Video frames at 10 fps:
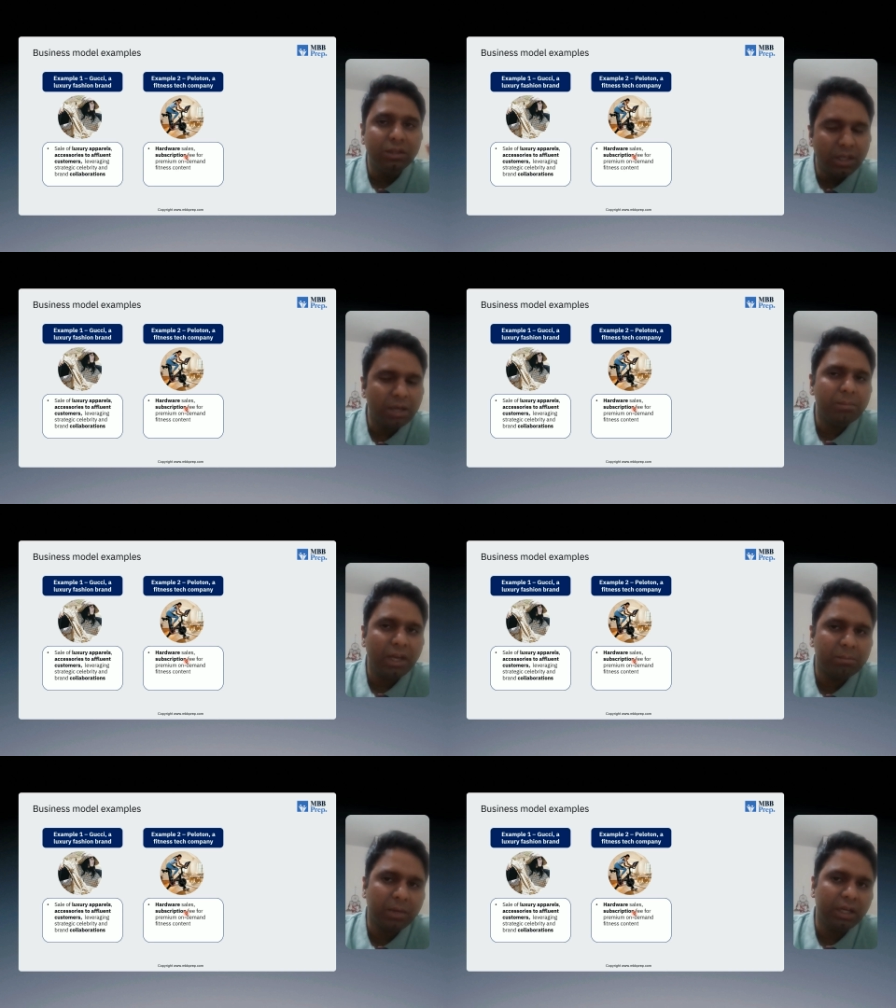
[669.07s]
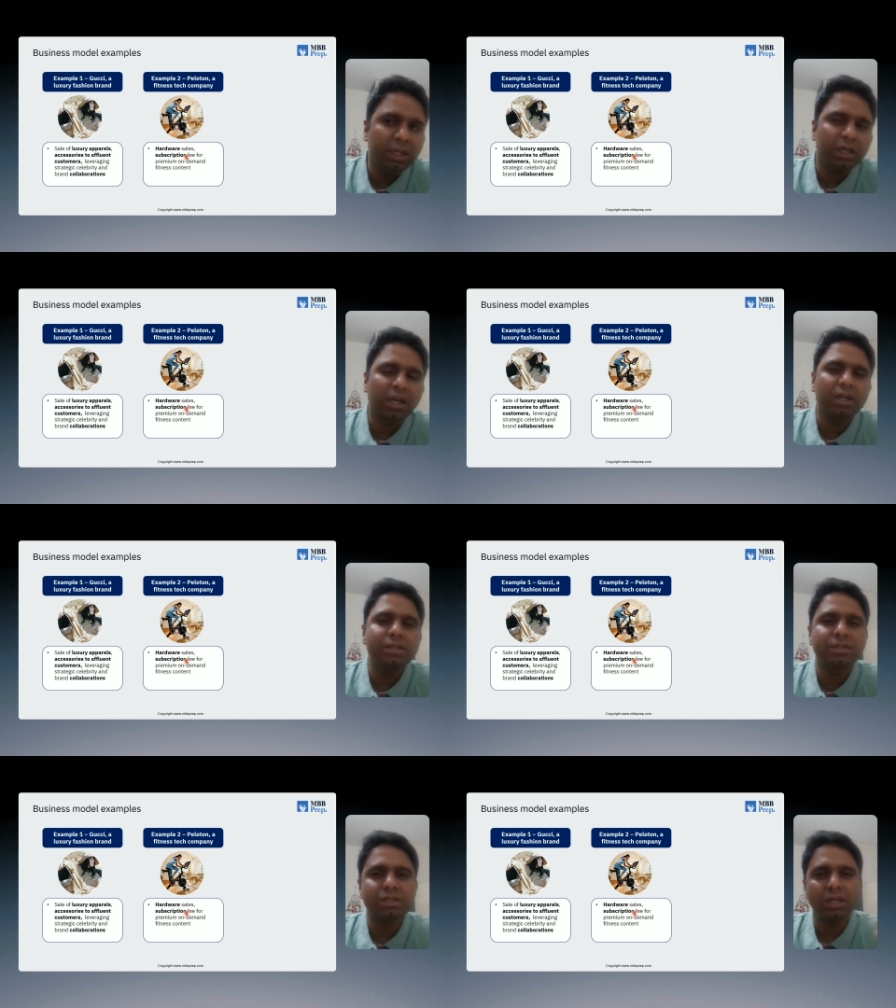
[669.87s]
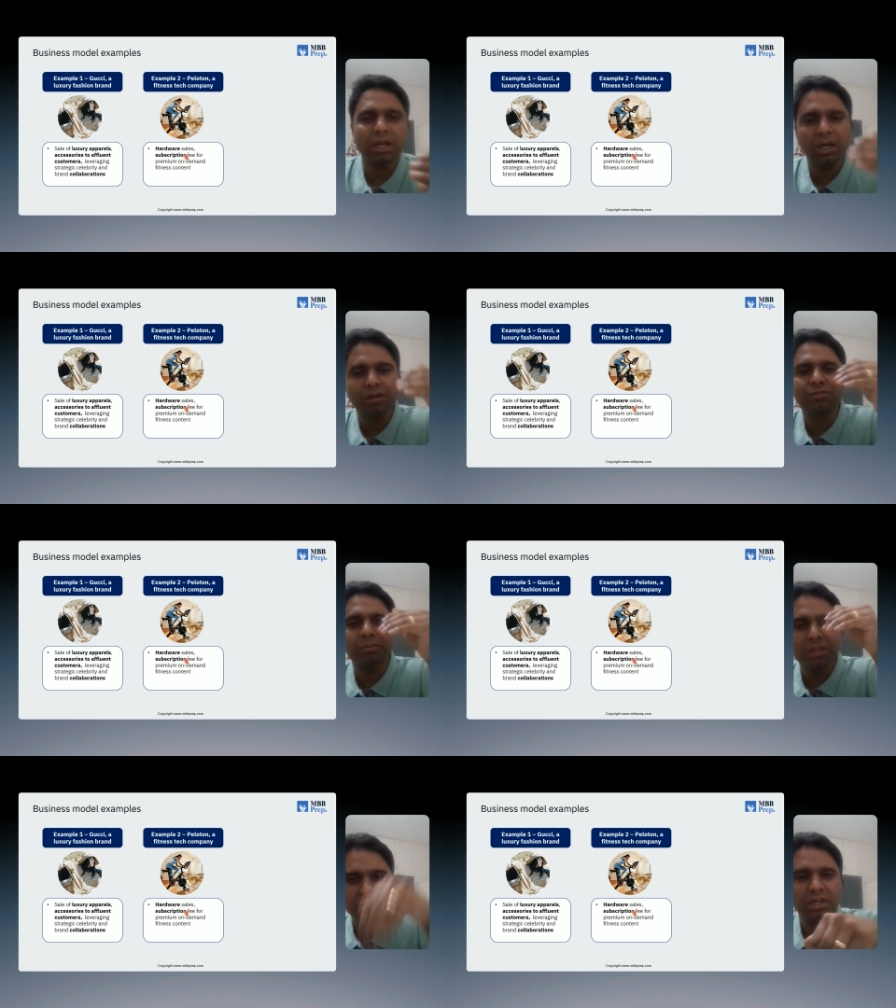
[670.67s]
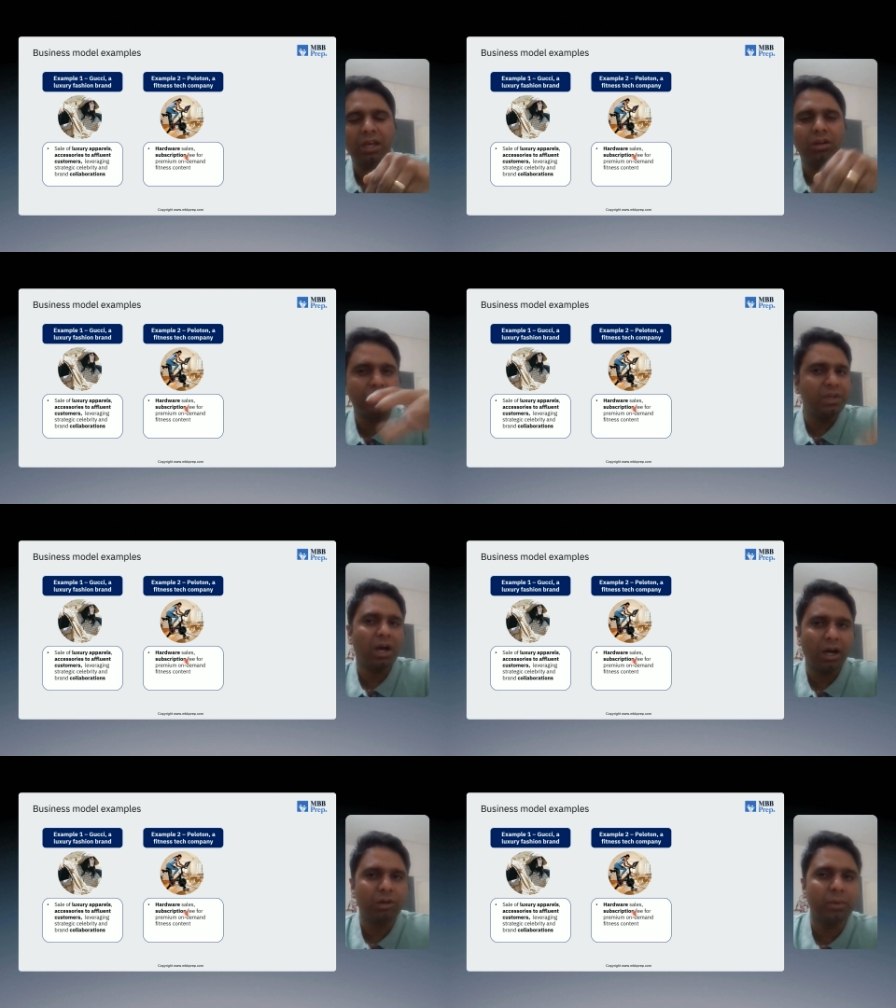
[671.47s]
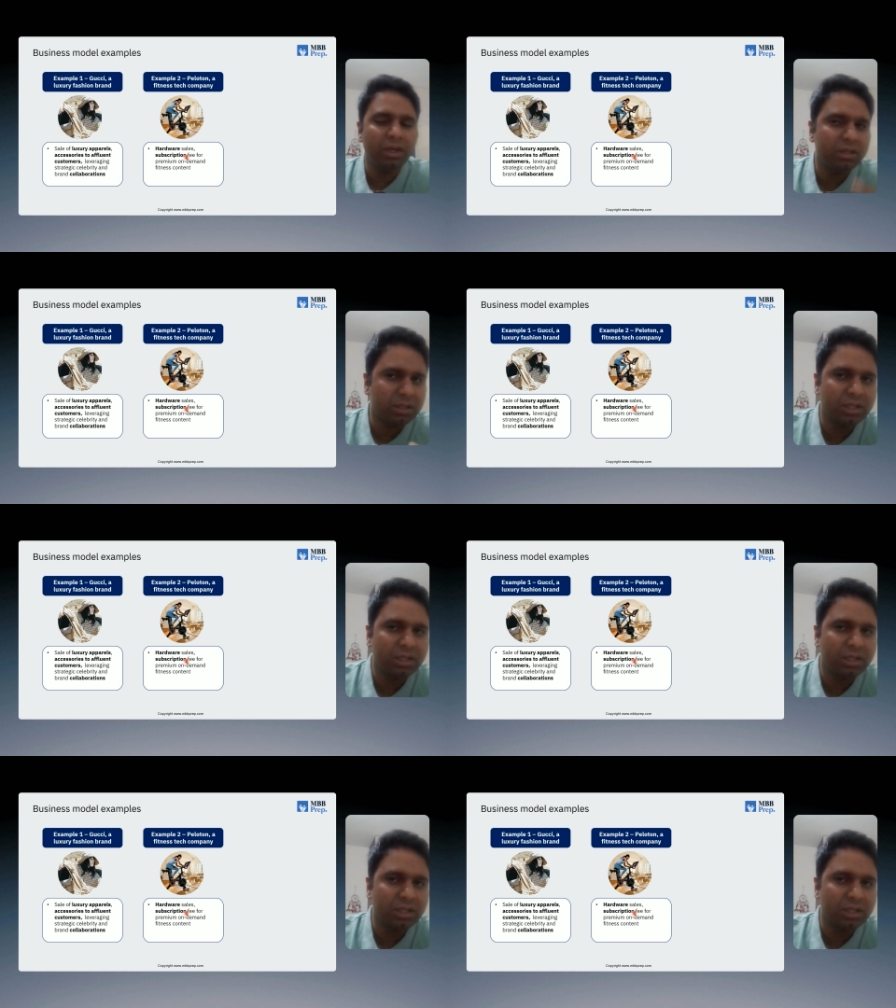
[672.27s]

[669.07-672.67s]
they make money is from the sale of the hardware.